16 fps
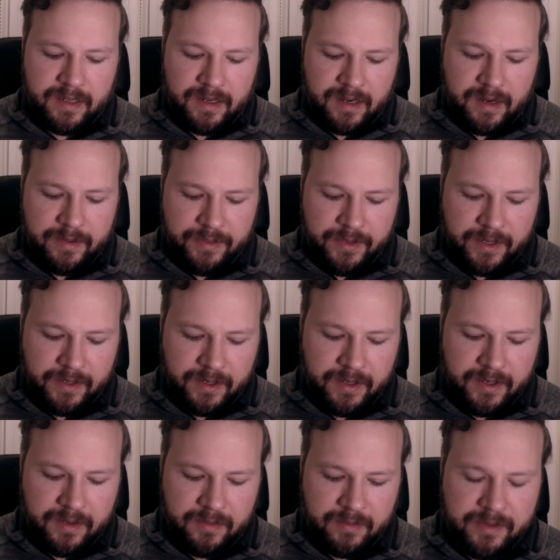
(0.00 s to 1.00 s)
I think
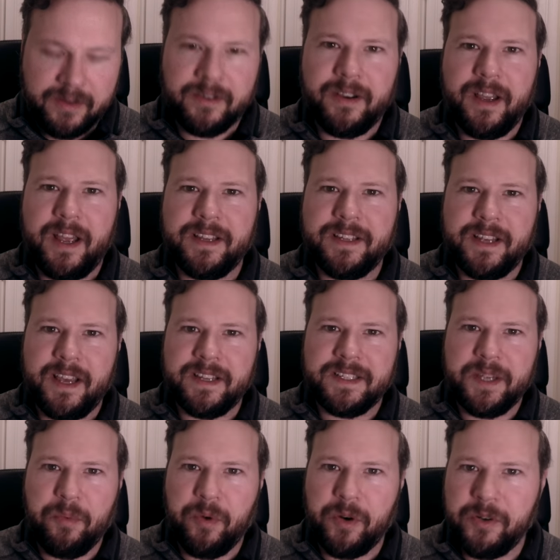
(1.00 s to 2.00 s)
uh, you know, as, as
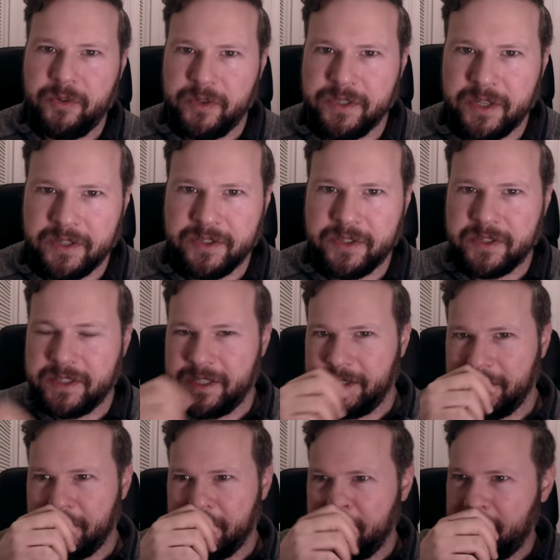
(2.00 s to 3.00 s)
someone who is also
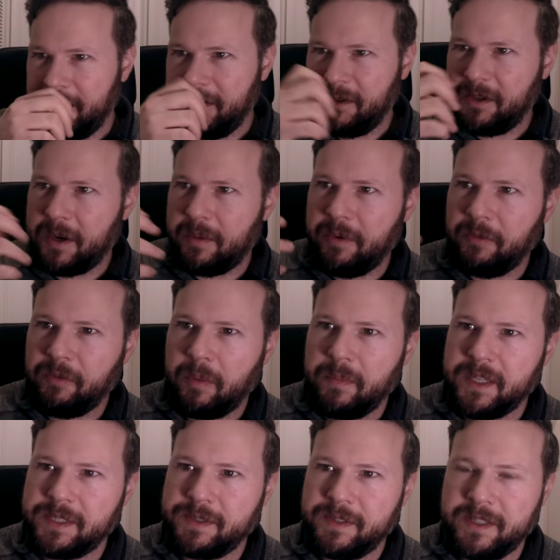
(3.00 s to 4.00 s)
single, that coming from
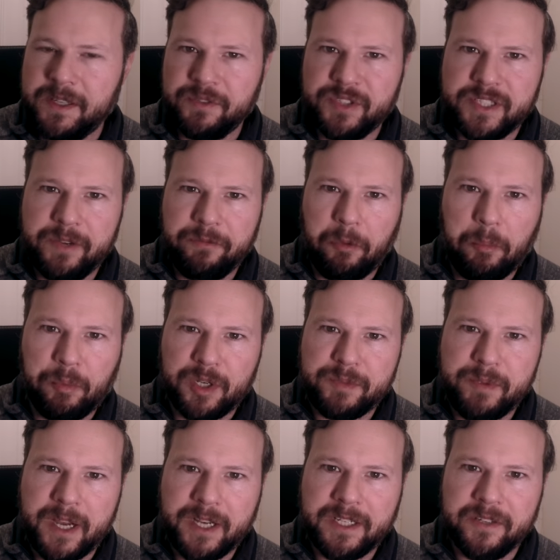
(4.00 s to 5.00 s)
this, this different
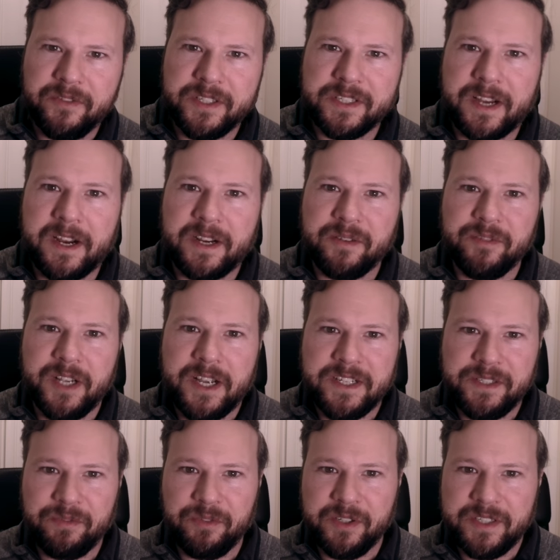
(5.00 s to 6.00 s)
perspective, it's kind of
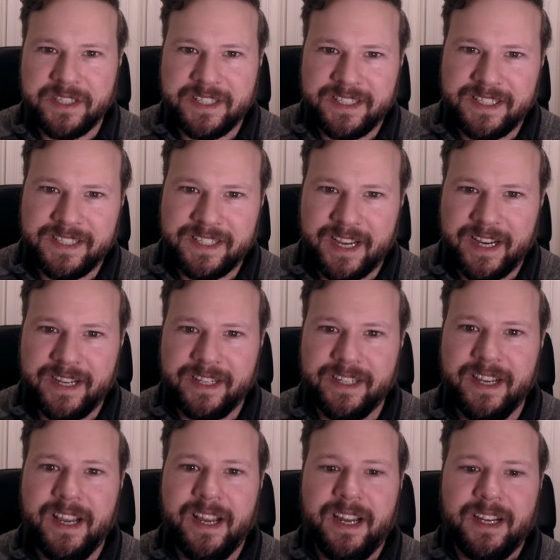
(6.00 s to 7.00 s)
us versus society.
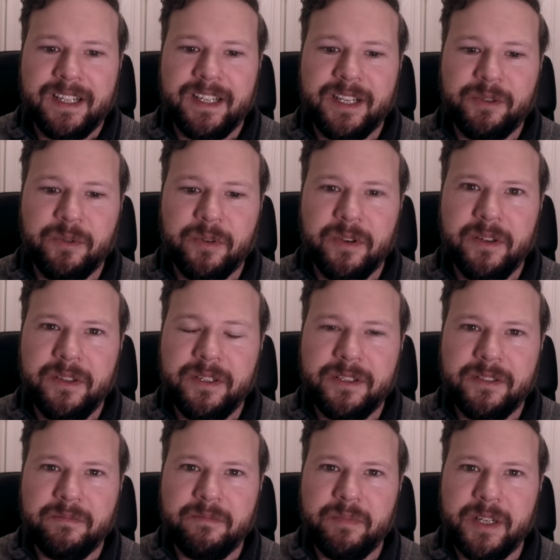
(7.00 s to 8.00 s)
Like we're a
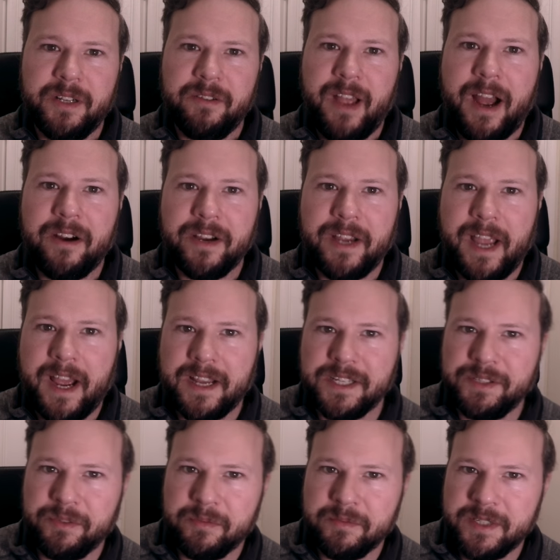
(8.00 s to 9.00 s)
little bit of
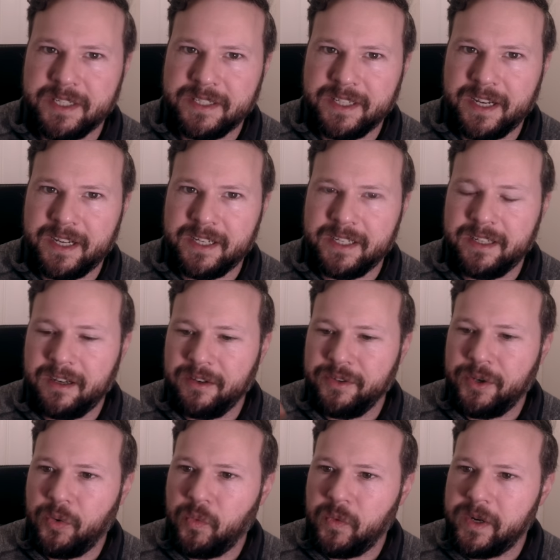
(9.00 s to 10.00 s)
outcast from society,
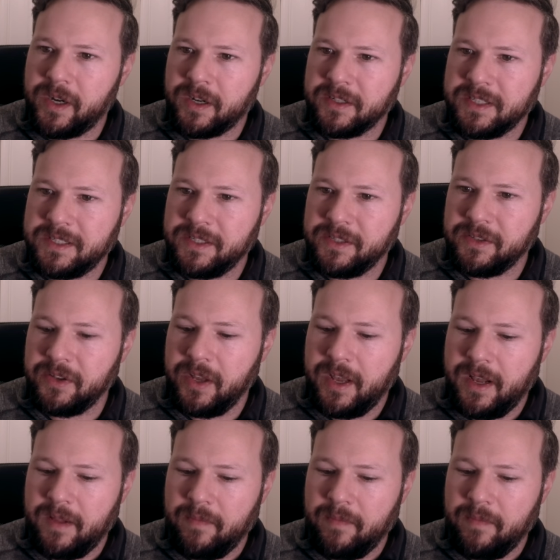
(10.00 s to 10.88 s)
although we are still